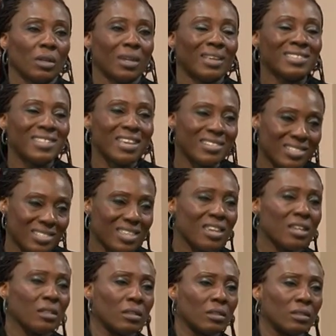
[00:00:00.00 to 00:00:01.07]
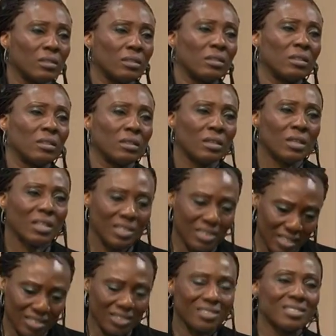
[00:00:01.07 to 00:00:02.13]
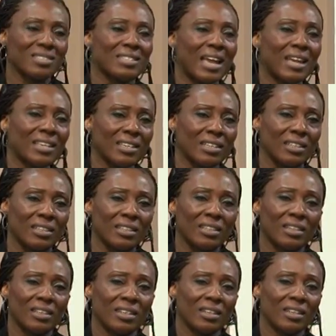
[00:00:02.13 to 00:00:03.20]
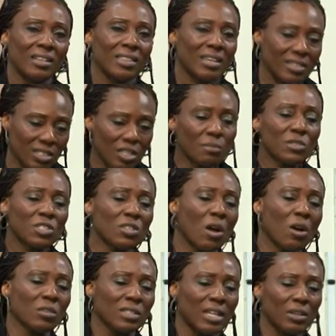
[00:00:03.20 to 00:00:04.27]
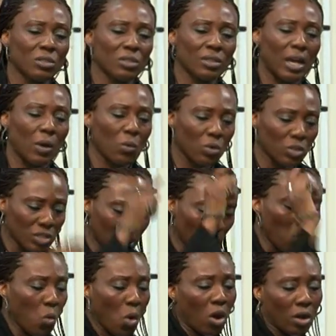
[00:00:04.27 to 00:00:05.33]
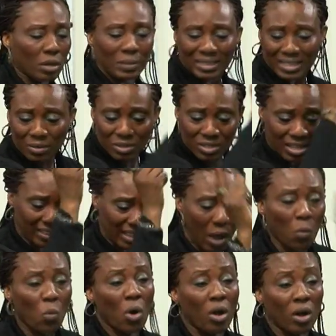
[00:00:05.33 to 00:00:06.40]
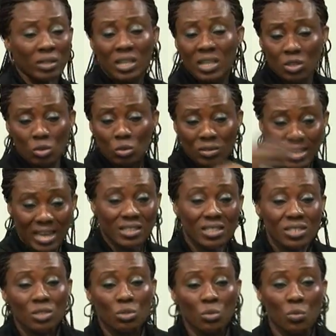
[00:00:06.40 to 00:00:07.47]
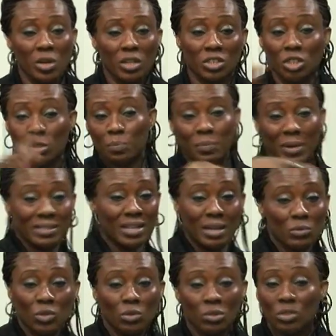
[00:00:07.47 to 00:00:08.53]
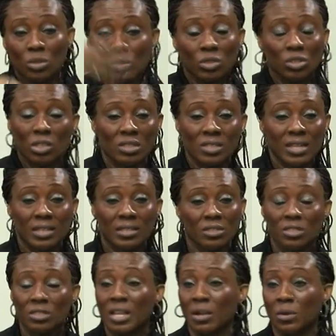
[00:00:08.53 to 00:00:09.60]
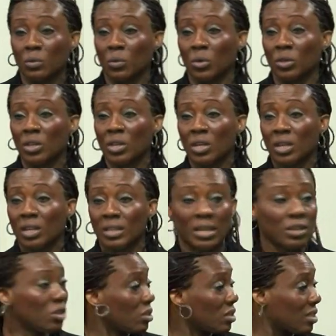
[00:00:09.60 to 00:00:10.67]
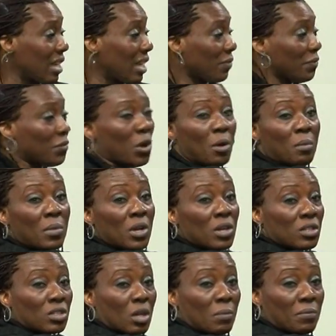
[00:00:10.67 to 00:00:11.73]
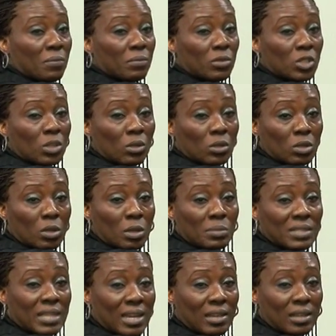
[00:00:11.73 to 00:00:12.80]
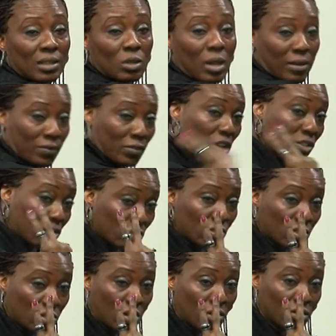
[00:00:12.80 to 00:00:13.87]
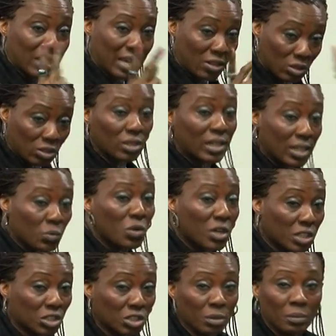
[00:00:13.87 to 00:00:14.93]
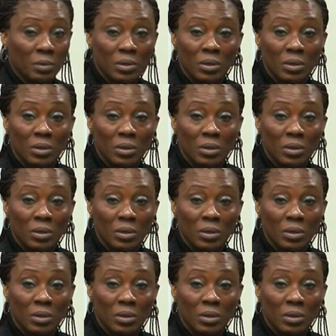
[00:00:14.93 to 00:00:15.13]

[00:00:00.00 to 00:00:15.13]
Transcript: It takes skill. It takes understanding. There are some songs that you know that when you take one, by the time you take that one, you get into worship. By the time you know, you just get into the second one. Then you don't start from some, you know what I'm saying? You have got 2 songs and you're going to lead worship.